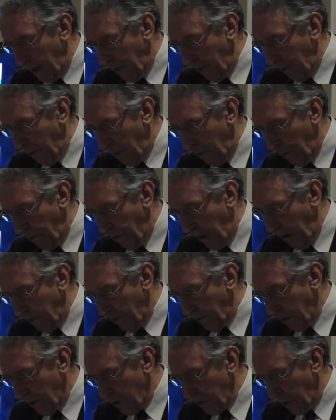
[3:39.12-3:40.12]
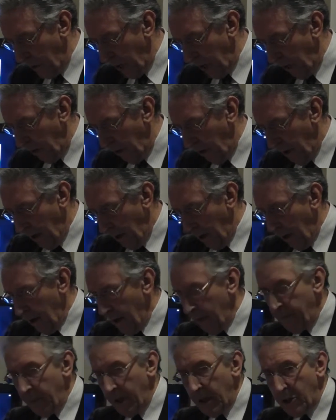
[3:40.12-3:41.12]
different to five years ago.
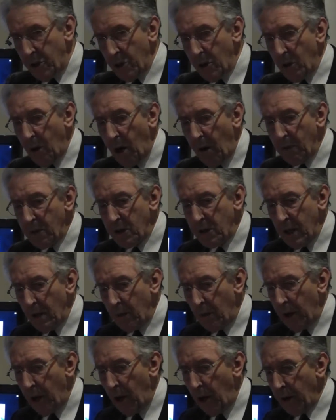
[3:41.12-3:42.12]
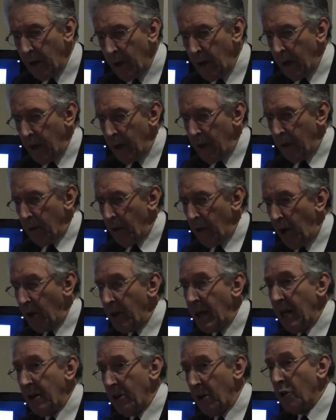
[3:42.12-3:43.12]
Two, obviously, were not, we're not
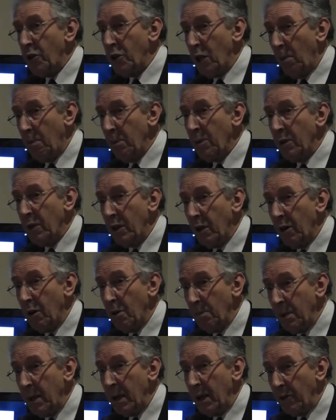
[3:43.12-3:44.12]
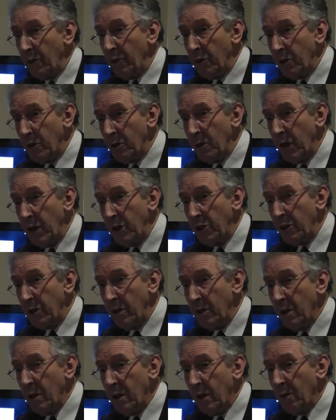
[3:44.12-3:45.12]
yet on top of the European situation.
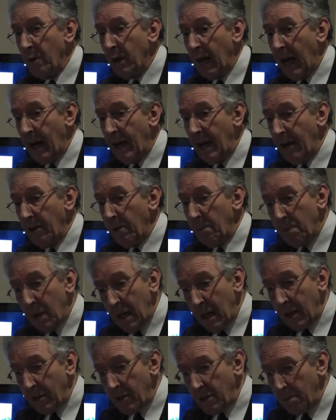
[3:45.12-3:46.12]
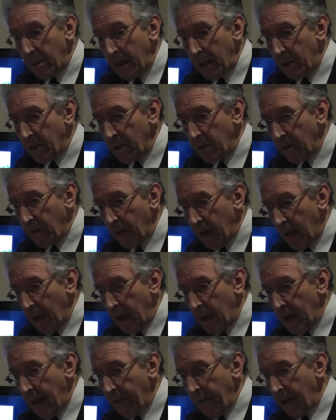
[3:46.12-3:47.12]
We had the brilliant speech of
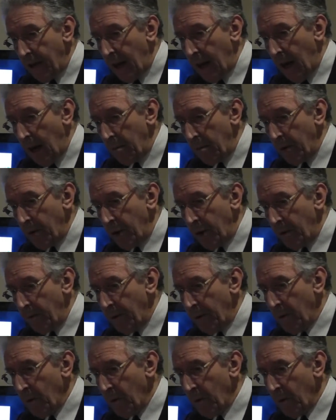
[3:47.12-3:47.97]
David Cameron, the